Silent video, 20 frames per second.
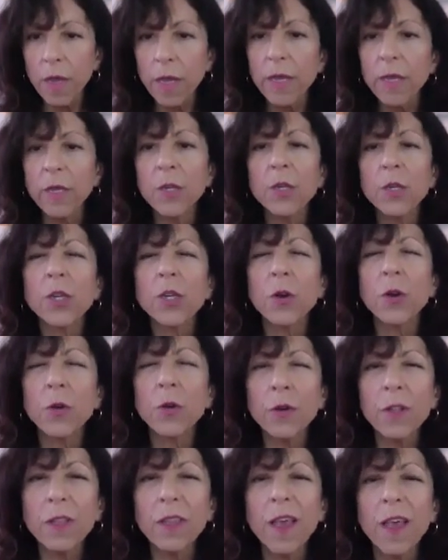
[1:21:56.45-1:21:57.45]

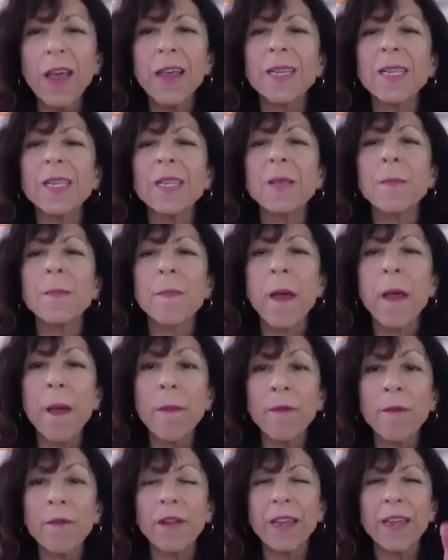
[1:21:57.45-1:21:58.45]
internalize the
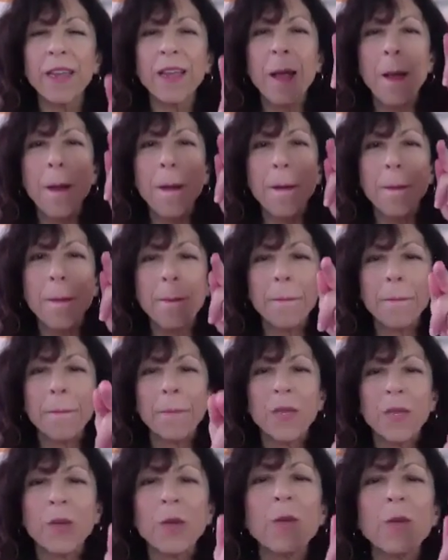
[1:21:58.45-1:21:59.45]
memory.
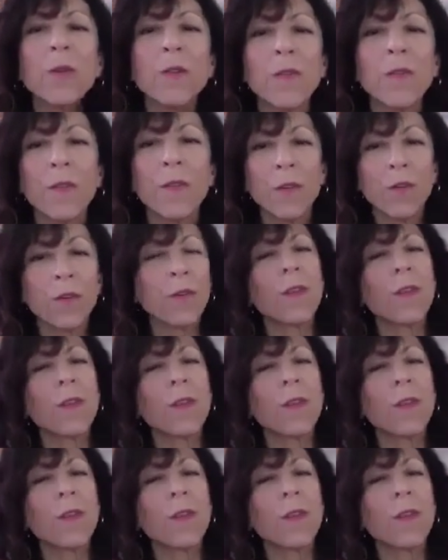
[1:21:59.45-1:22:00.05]
Beautiful.